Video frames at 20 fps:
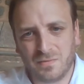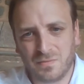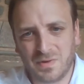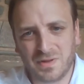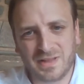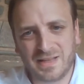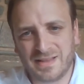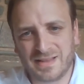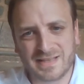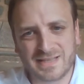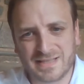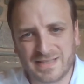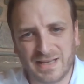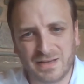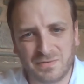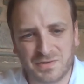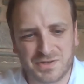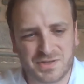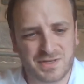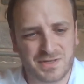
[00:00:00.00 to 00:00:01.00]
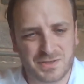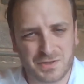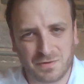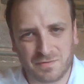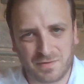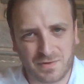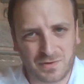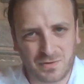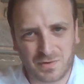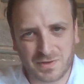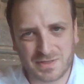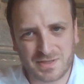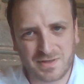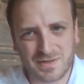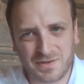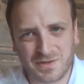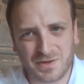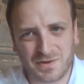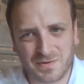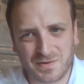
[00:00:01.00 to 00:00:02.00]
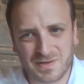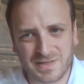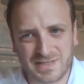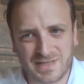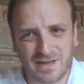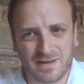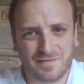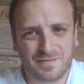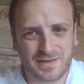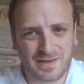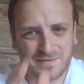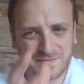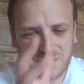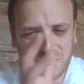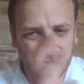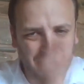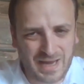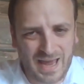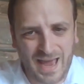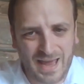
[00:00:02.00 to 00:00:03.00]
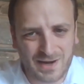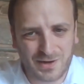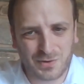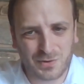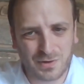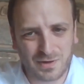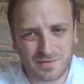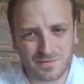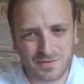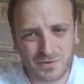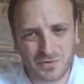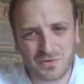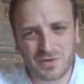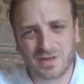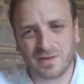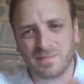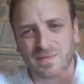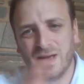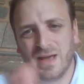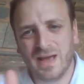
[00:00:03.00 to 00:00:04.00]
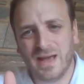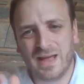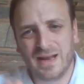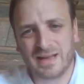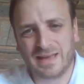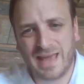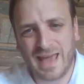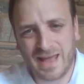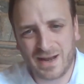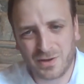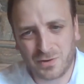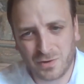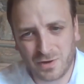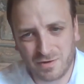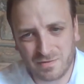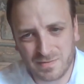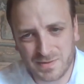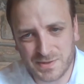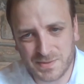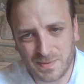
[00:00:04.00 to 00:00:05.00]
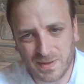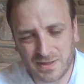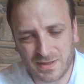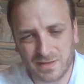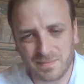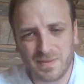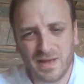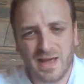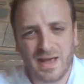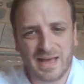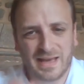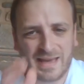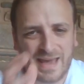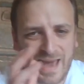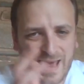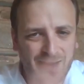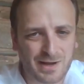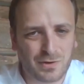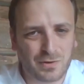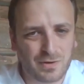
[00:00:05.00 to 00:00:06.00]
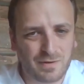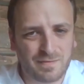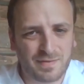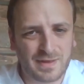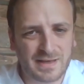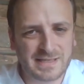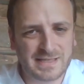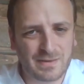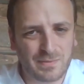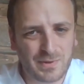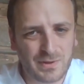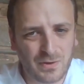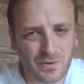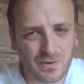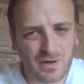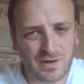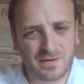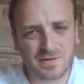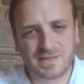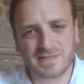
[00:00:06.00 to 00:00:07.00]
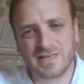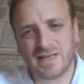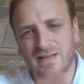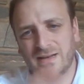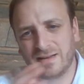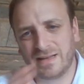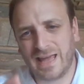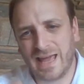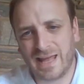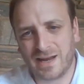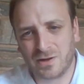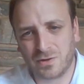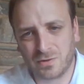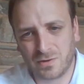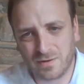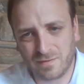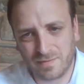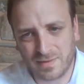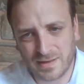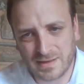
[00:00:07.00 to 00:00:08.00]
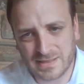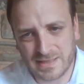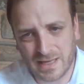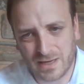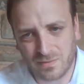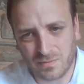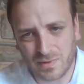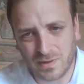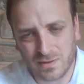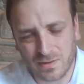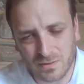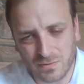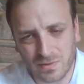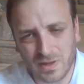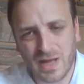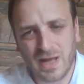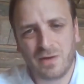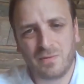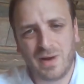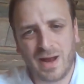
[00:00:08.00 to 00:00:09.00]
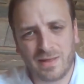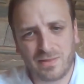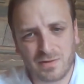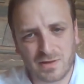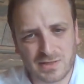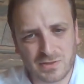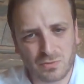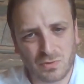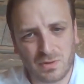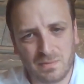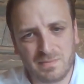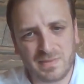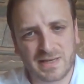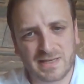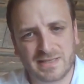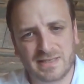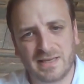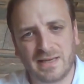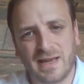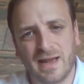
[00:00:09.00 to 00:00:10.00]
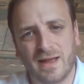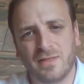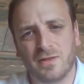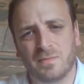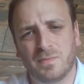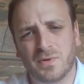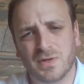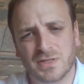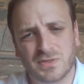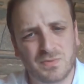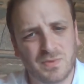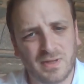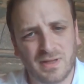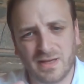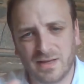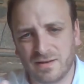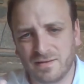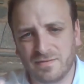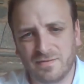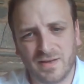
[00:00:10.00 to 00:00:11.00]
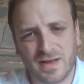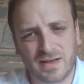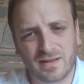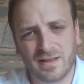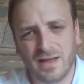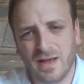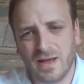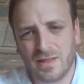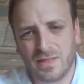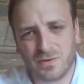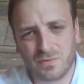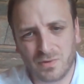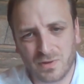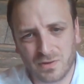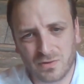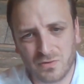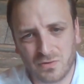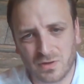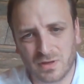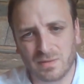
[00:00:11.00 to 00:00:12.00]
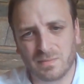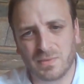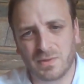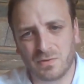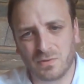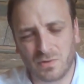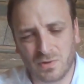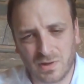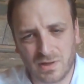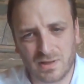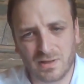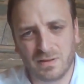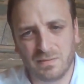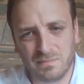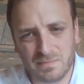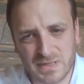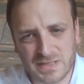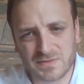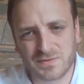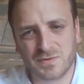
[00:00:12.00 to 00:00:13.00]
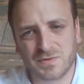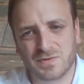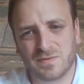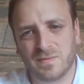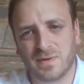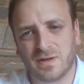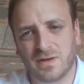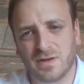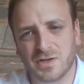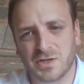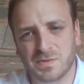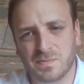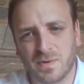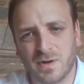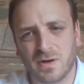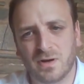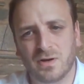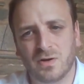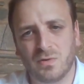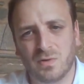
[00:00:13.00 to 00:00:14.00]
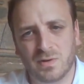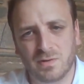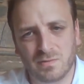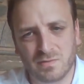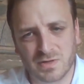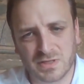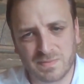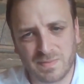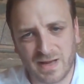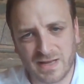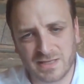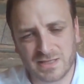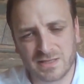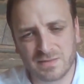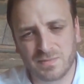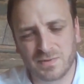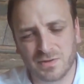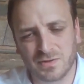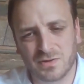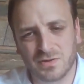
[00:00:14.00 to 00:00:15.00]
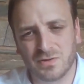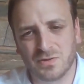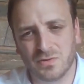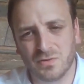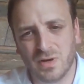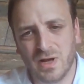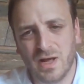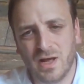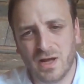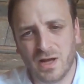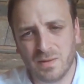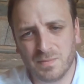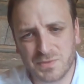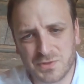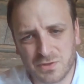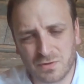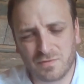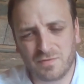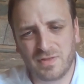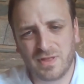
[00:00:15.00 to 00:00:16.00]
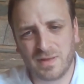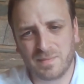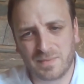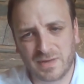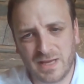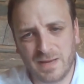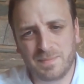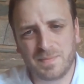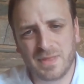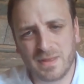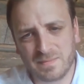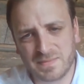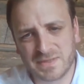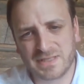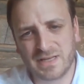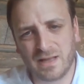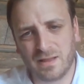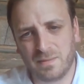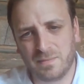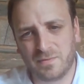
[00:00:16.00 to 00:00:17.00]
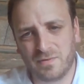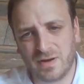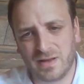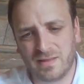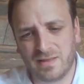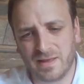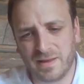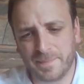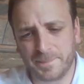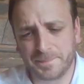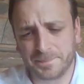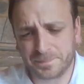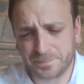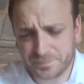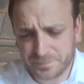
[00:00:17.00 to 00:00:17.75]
really distinguishes over the course of the Torah itself, gives you a category of chukim and a category of mishpatim, a category of things that we don't understand, and a category of things that we do. Rather, it's all mixed together, because really, in effect, they're all chukim. They're all mitzvos from HaKadosh Baruch Hu, and are responsible to observe them, keep them, celebrate them.